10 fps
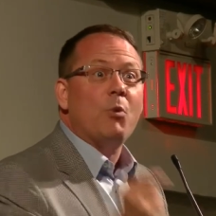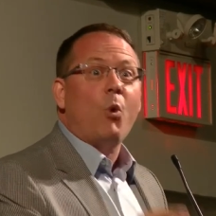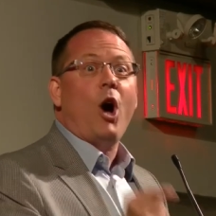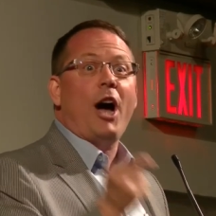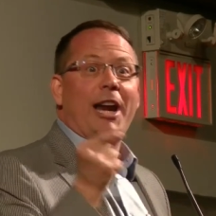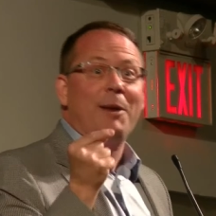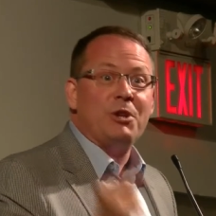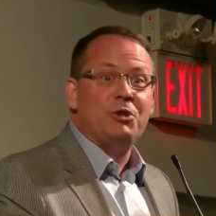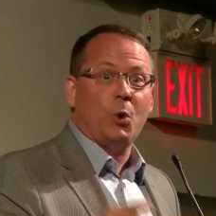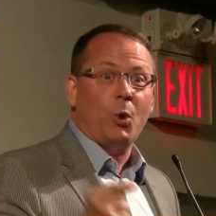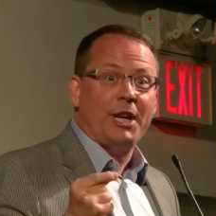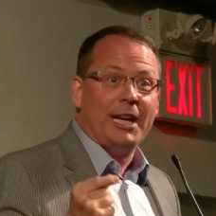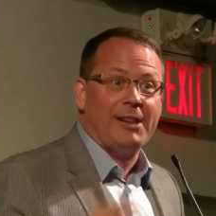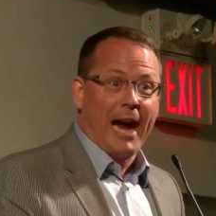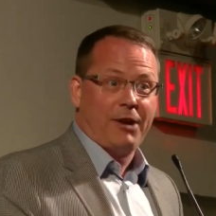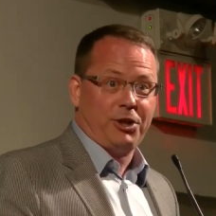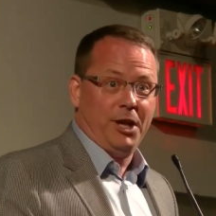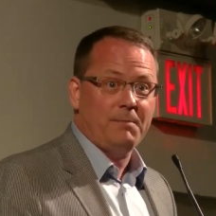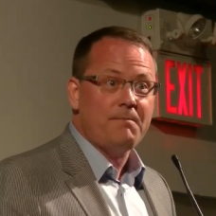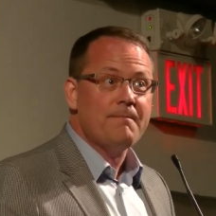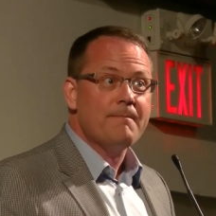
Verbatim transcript: he won a majority election.